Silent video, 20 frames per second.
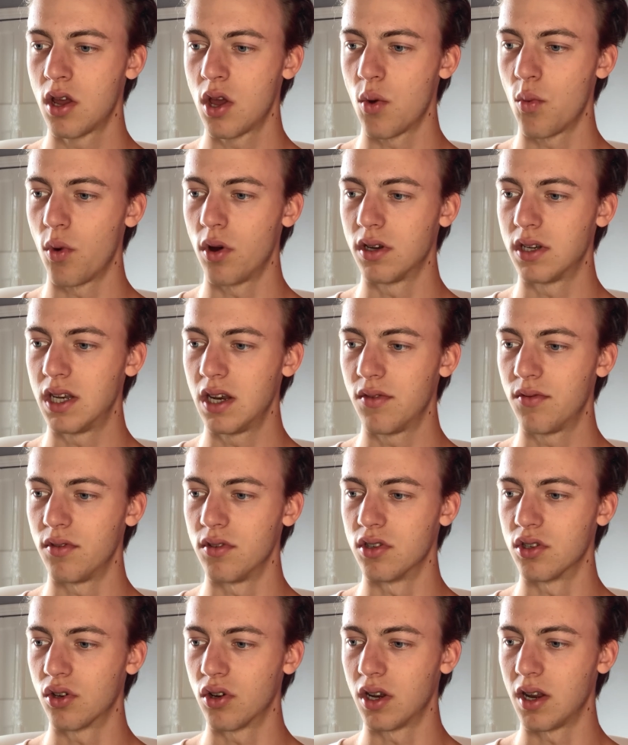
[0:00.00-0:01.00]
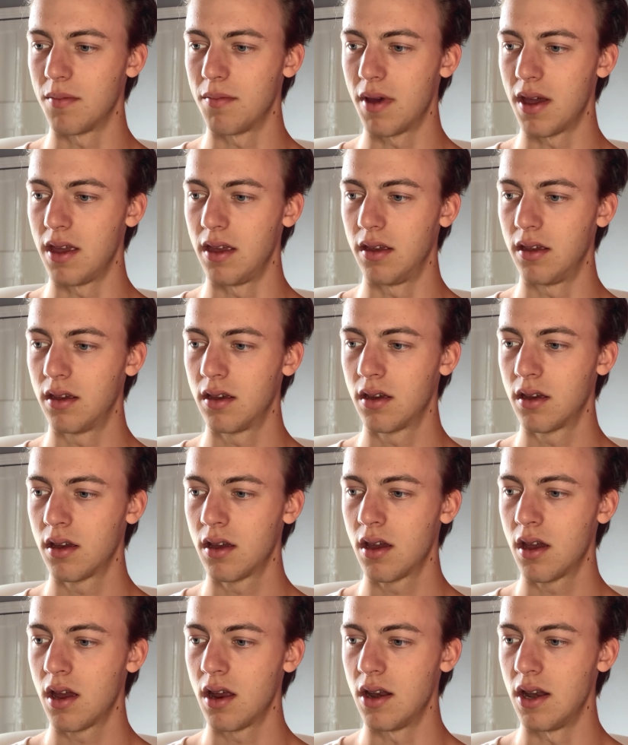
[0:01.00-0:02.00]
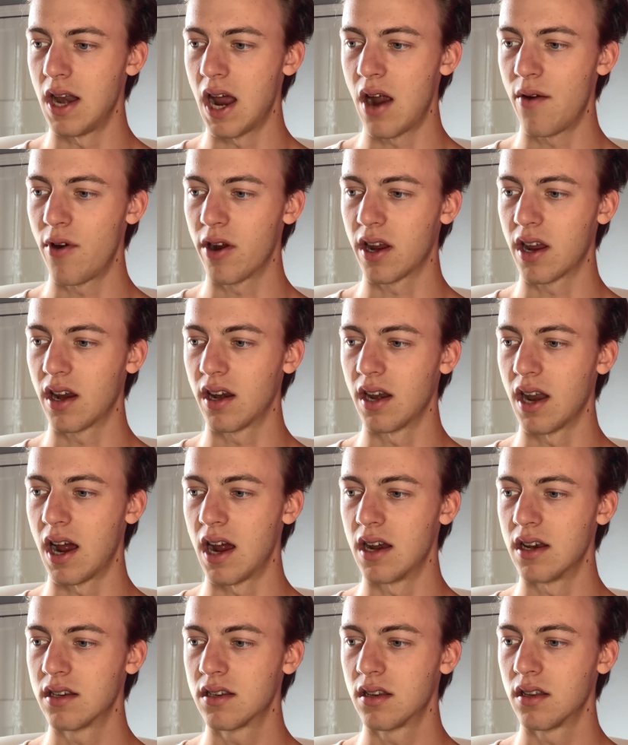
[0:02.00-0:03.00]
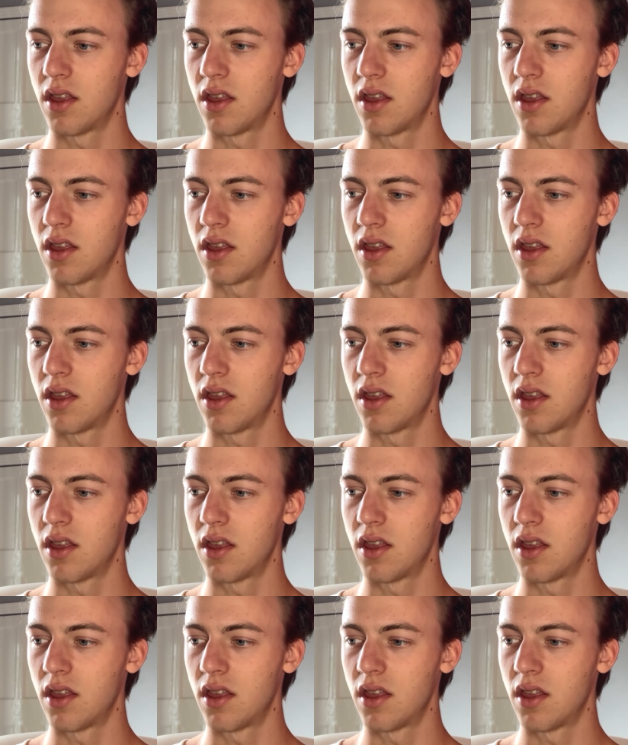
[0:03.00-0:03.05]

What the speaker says: What difference could it make? Now recognise